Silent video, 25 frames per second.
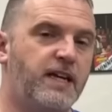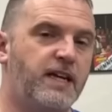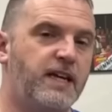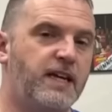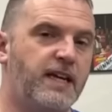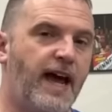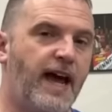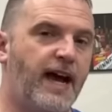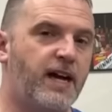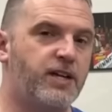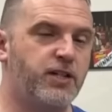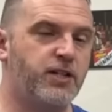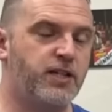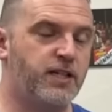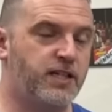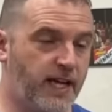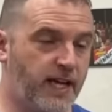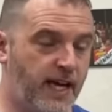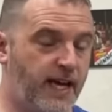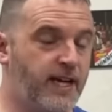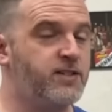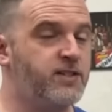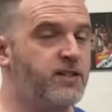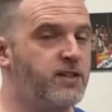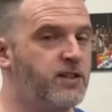If he had actually
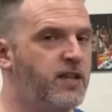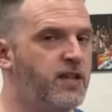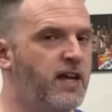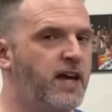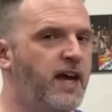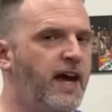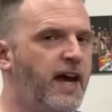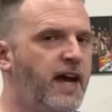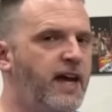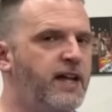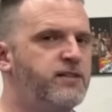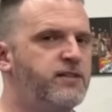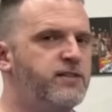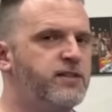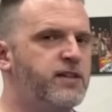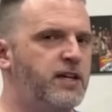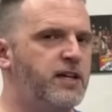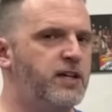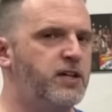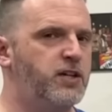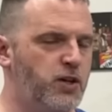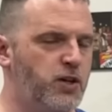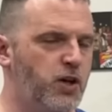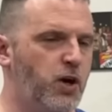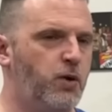tested the heads,
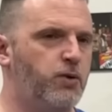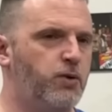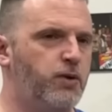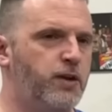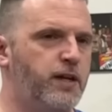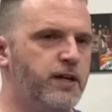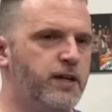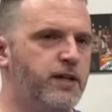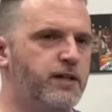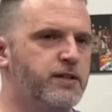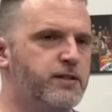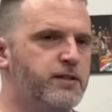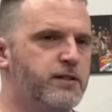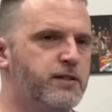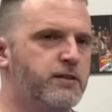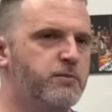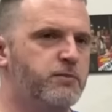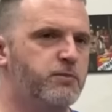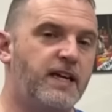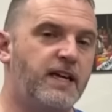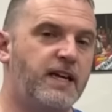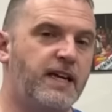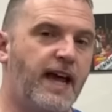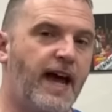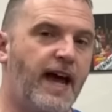he'd know this. If
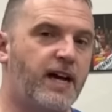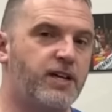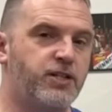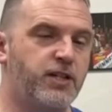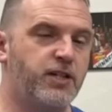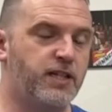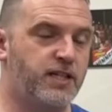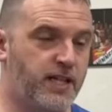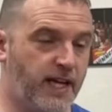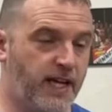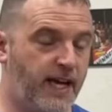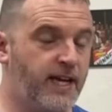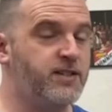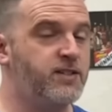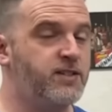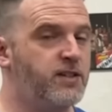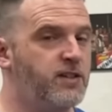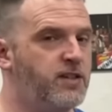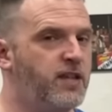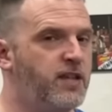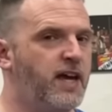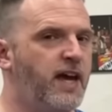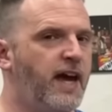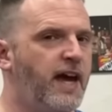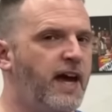he had actually
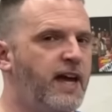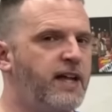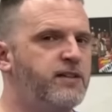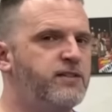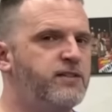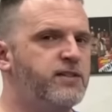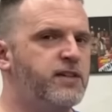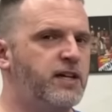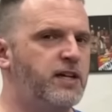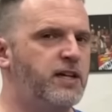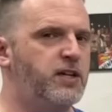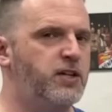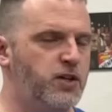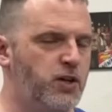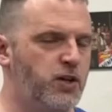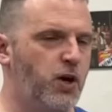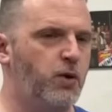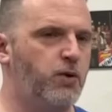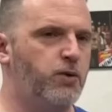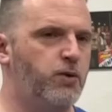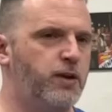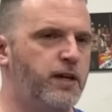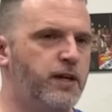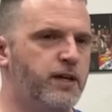tested the heads, he'd know